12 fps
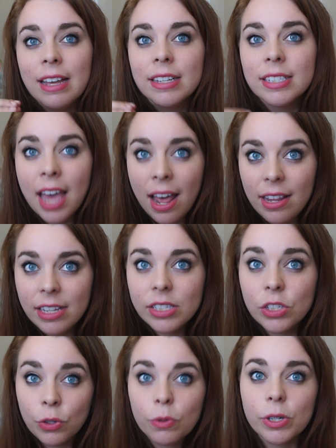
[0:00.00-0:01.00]
tell
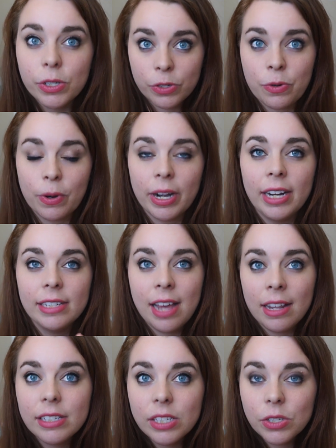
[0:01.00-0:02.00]
us your story.
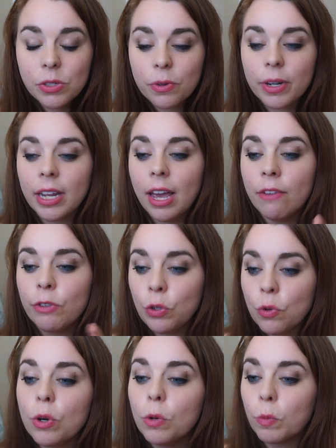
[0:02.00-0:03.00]
Tell us a story of
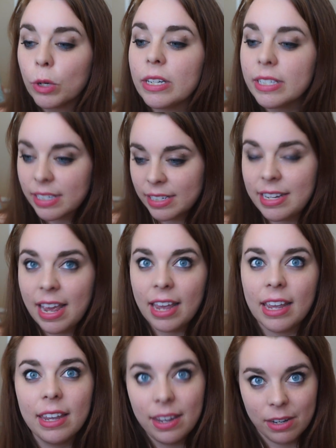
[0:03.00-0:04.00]
your worst
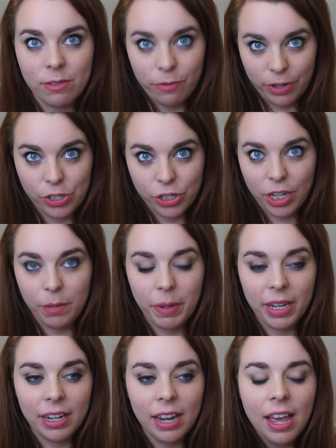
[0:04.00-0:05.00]
day in fish
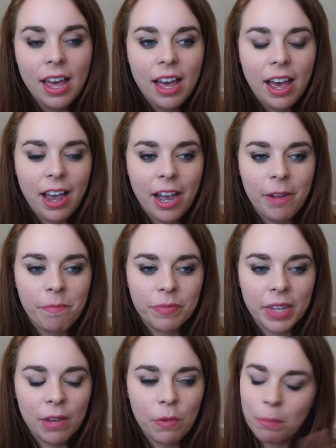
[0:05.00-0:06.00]
keeping.
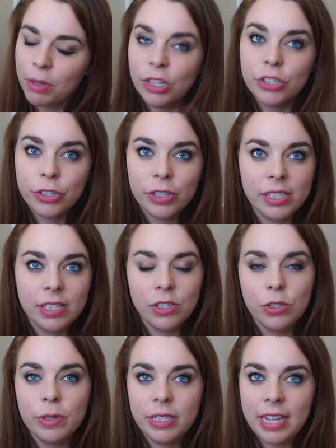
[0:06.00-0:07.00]
And I'm going to turn this
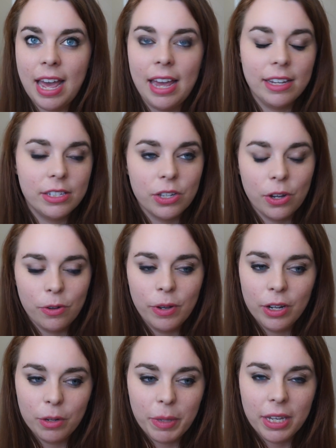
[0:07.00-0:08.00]
into a tag, so
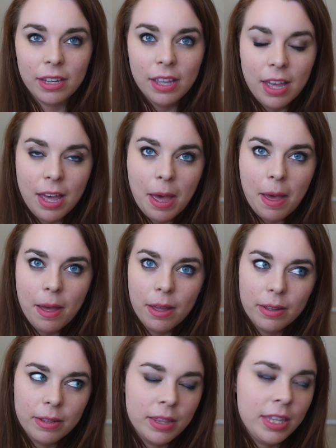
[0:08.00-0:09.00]
it'll be
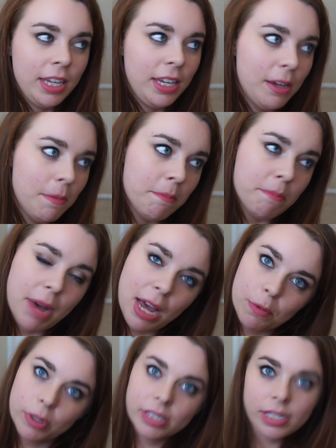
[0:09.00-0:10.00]
the My
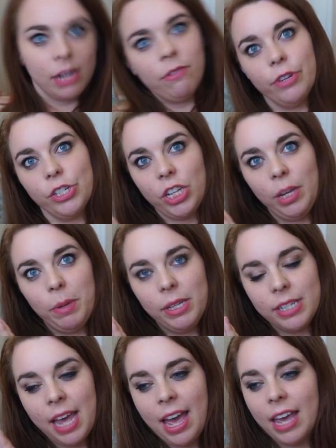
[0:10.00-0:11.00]
Worst Day in Fish Keeping
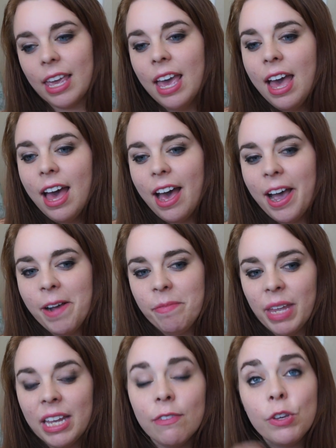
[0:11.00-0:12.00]
tag.
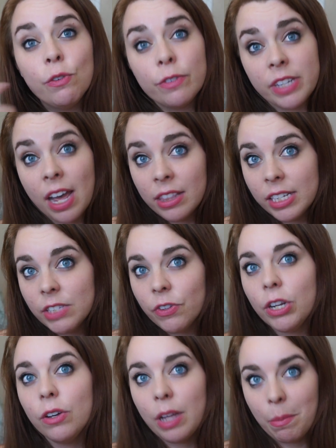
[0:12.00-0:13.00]
And if you've done this
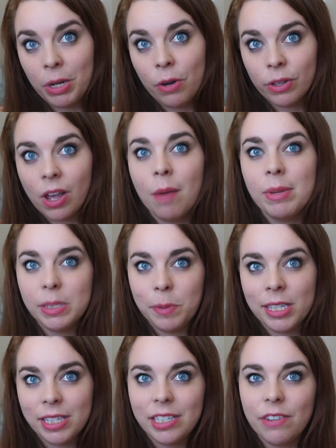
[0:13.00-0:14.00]
video, let me know in the comments
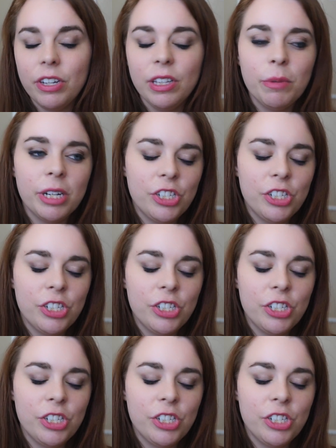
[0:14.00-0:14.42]
because I definitely want to